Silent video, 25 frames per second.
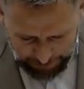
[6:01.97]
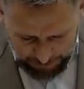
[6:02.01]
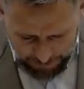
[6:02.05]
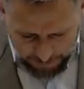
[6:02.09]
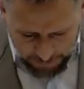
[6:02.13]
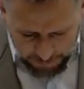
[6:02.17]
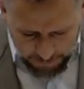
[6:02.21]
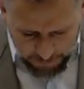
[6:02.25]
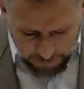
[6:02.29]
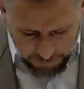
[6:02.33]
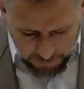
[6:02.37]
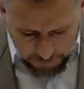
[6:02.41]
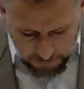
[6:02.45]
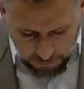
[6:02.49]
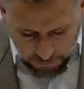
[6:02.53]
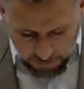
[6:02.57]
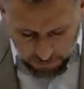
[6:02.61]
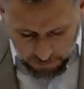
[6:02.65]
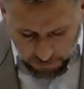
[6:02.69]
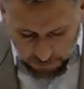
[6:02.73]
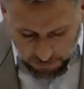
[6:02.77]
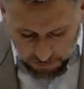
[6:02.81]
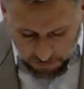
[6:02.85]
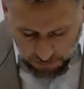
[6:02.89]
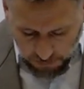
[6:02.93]

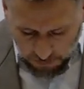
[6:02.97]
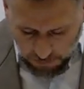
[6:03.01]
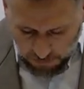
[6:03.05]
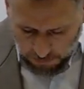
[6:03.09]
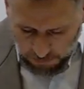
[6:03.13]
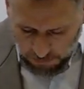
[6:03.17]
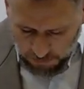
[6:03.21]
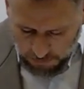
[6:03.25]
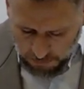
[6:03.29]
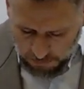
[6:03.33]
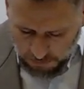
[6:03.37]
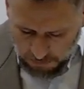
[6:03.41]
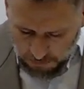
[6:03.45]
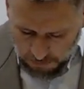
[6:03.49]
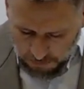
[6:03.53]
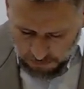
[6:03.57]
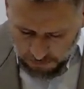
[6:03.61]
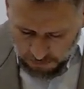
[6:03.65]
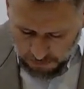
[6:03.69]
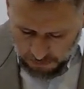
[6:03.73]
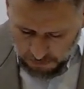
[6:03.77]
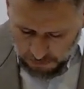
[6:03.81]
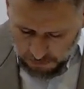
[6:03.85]
(no one is talking)